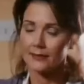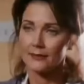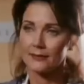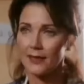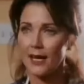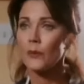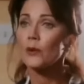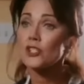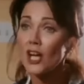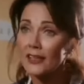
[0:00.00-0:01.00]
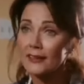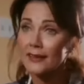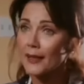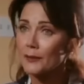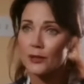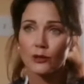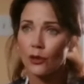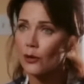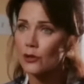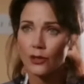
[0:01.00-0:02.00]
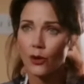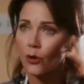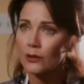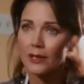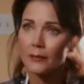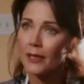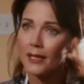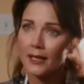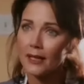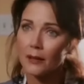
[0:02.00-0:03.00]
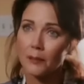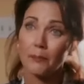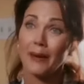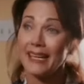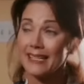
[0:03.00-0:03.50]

They're like a part of who she is and what she stands for.